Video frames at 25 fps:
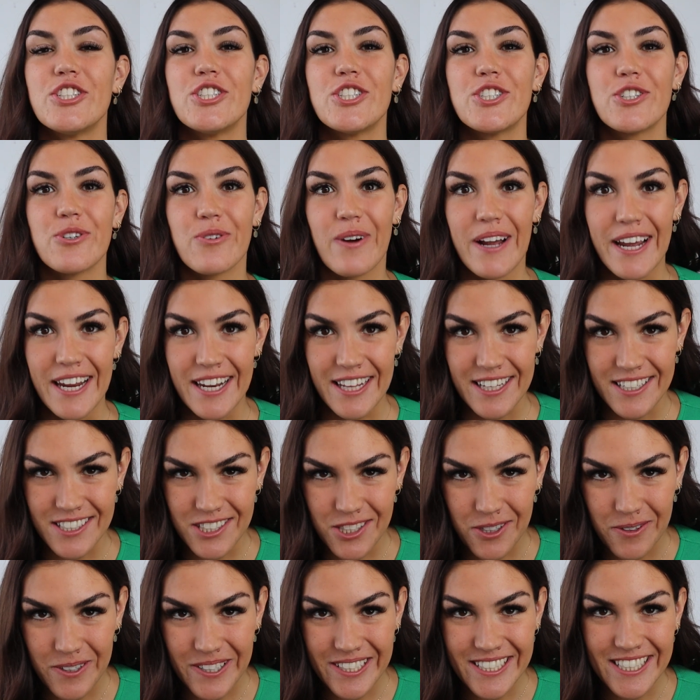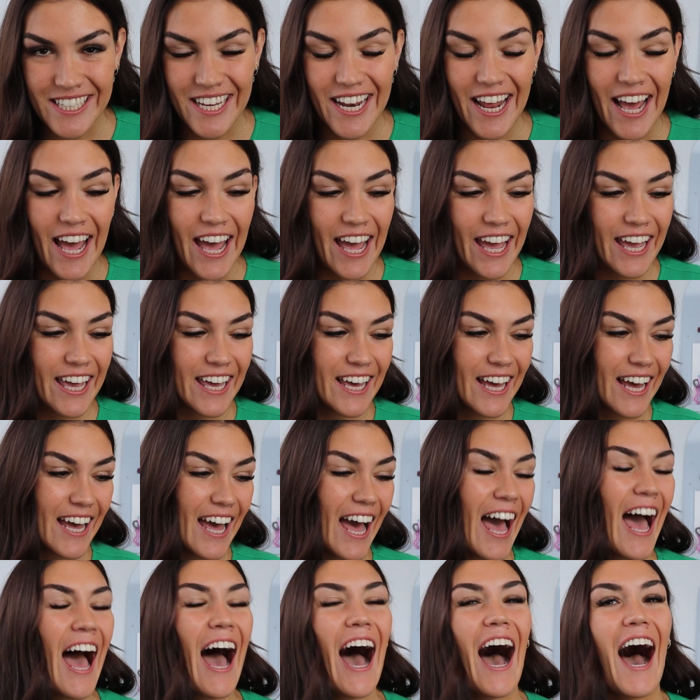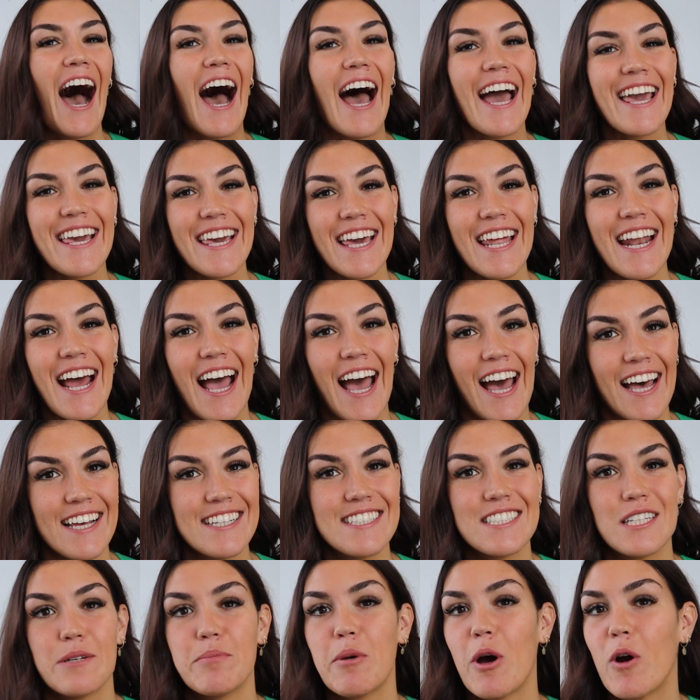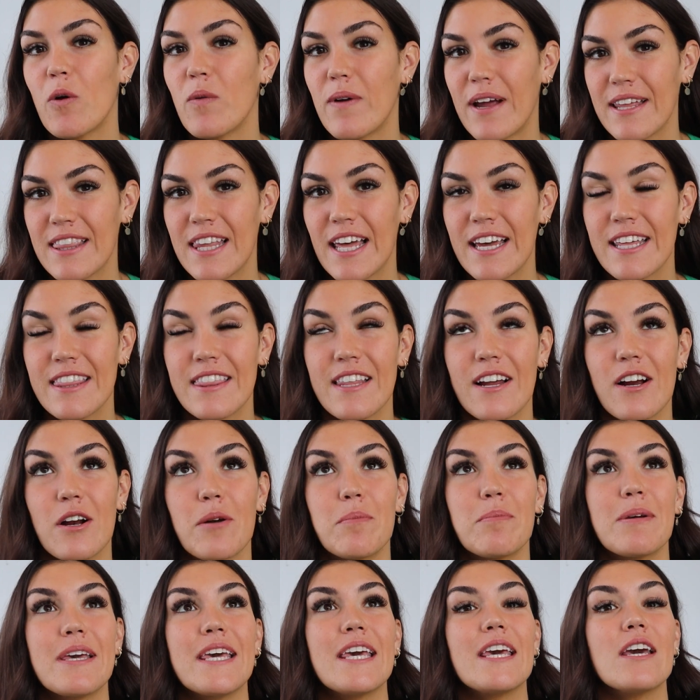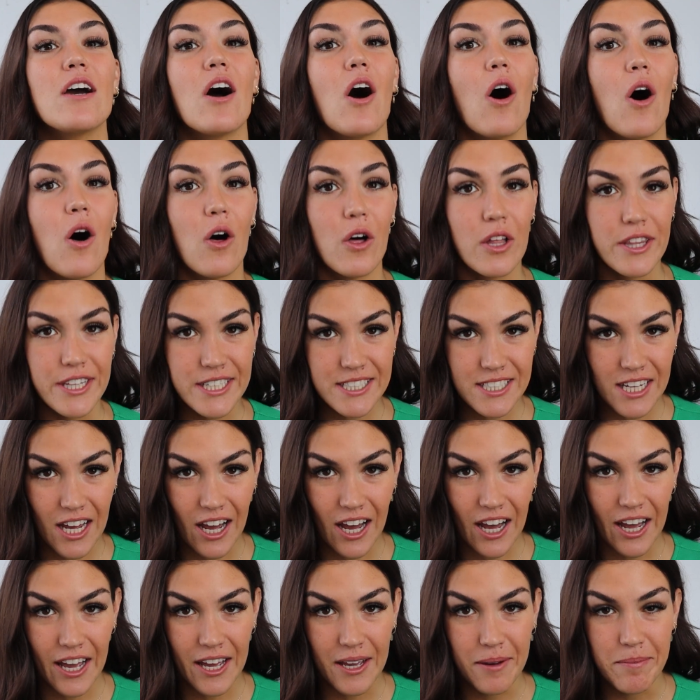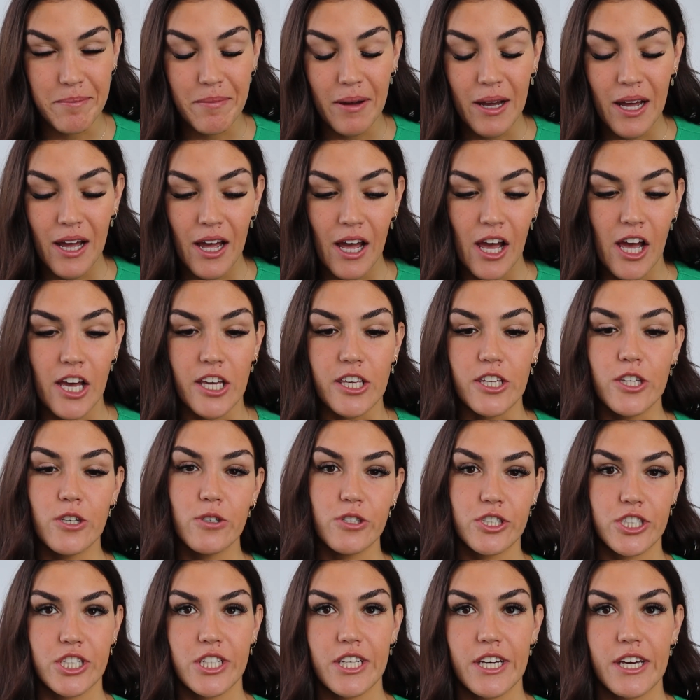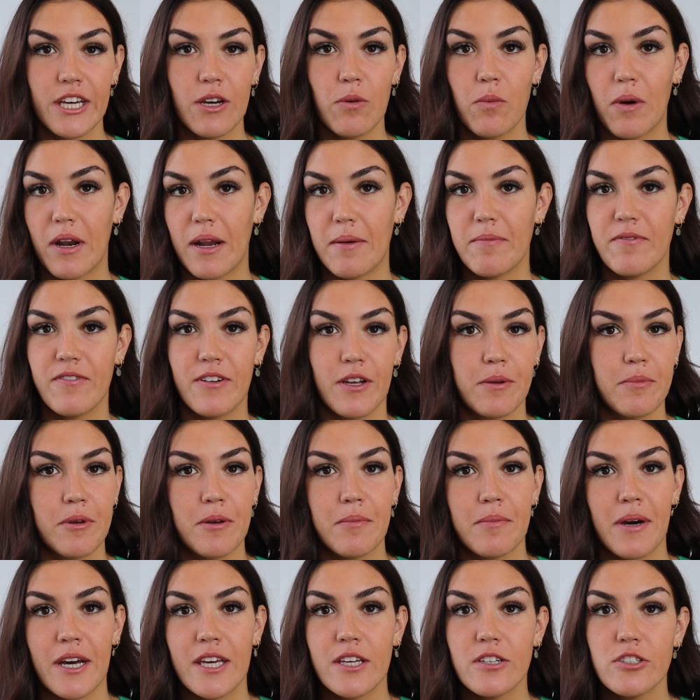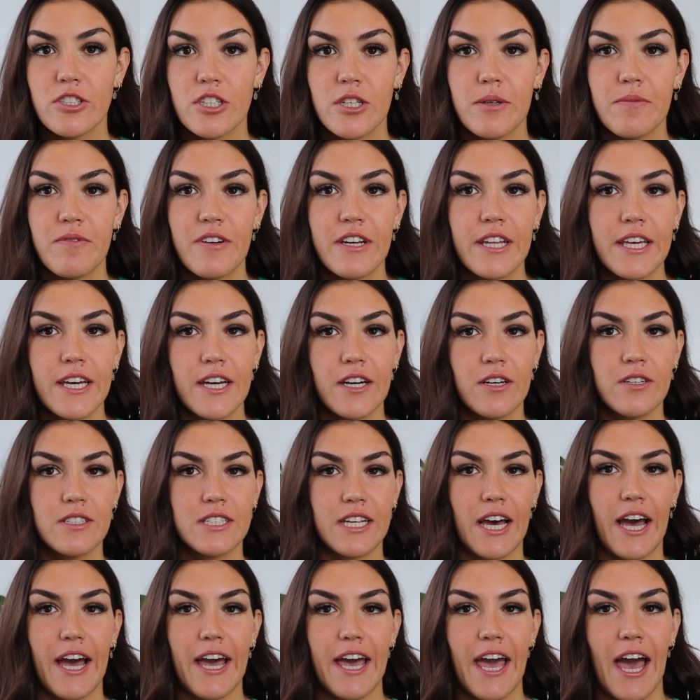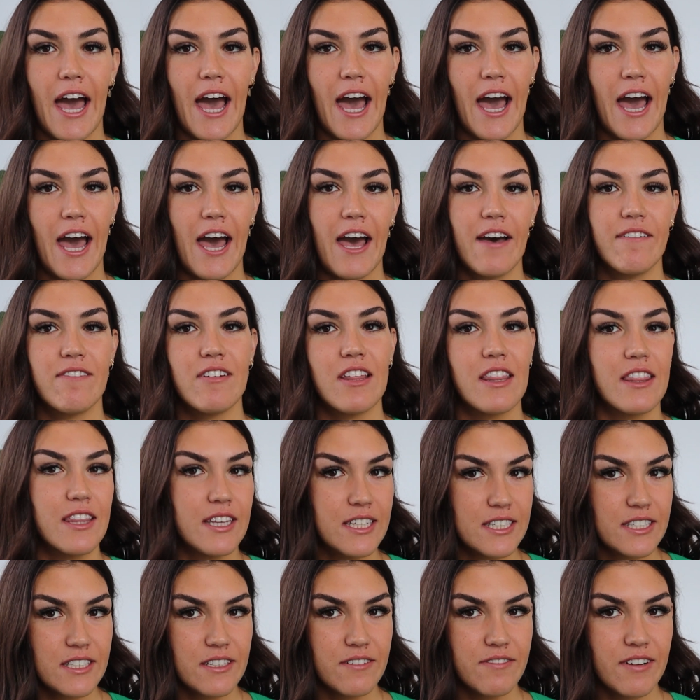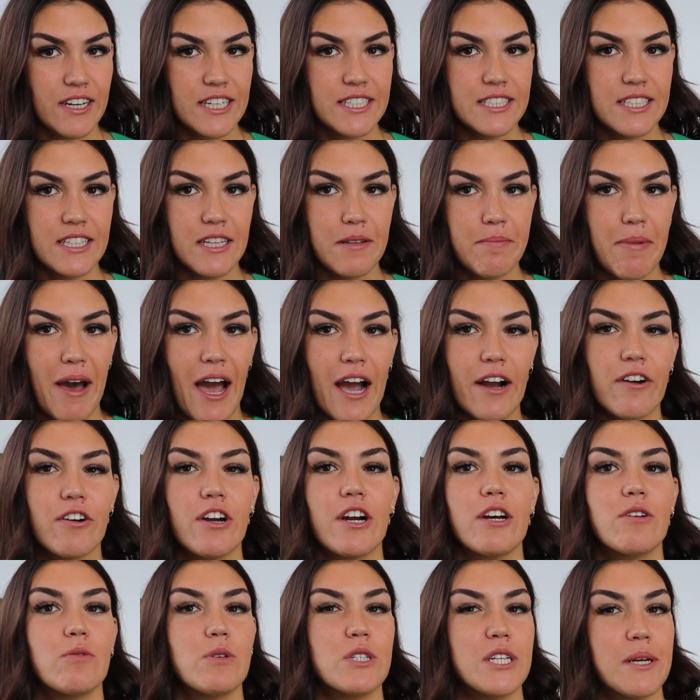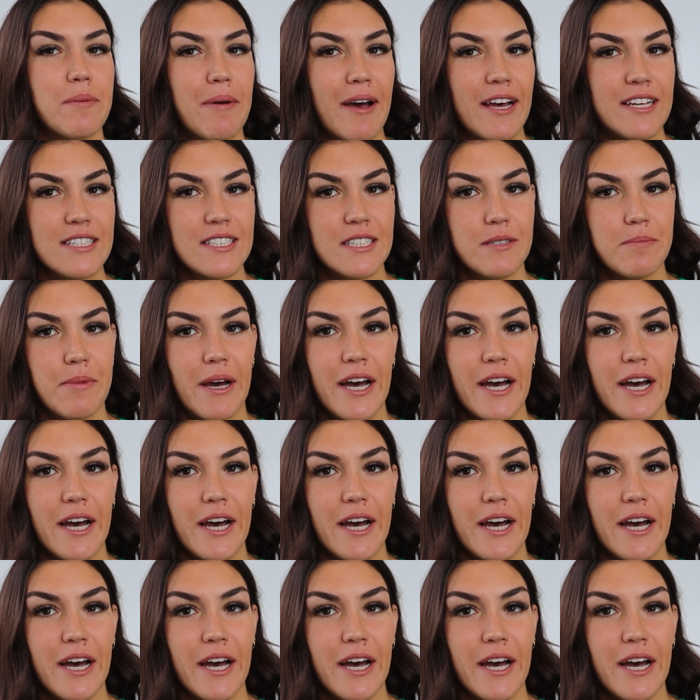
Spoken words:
straight into it today. I get asked about red light therapy all the time. Usually when I'm filming my YouTube videos, I have this device in the background, which I'm asked